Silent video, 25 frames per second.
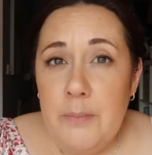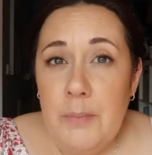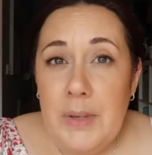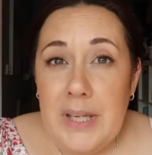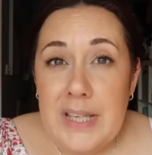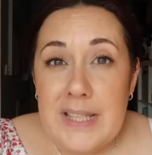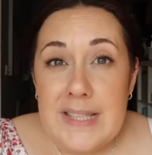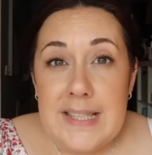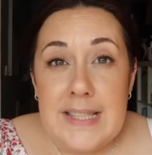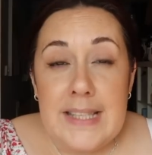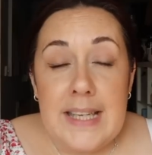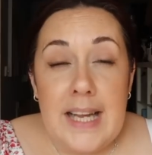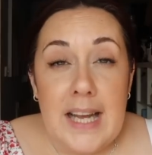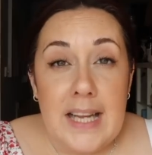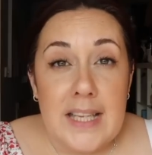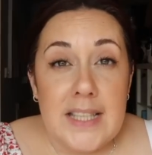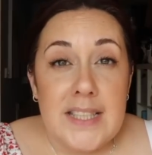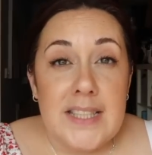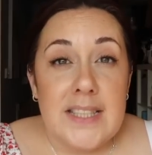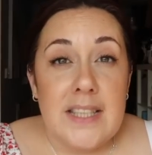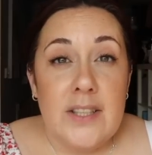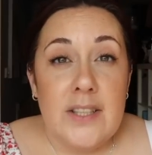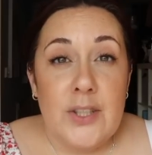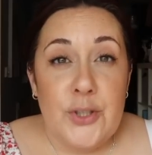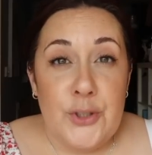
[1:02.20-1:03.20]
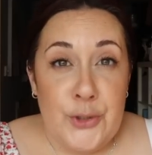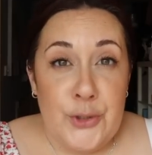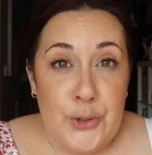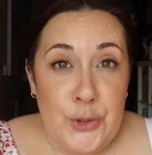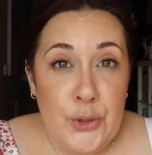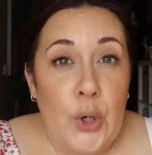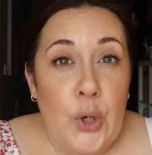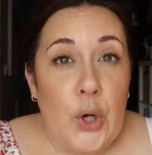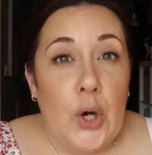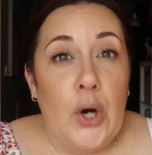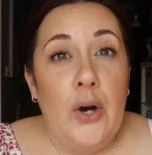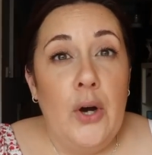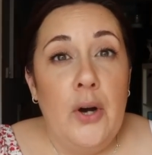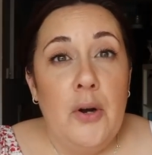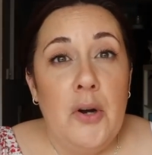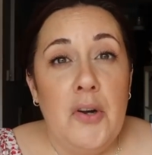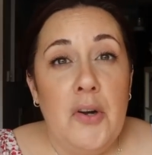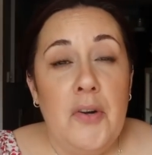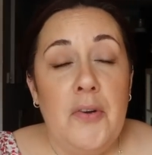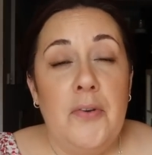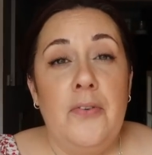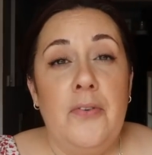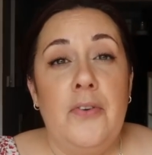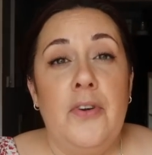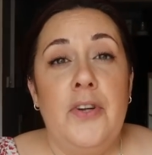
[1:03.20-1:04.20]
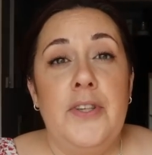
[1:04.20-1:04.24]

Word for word: meant to get the stuff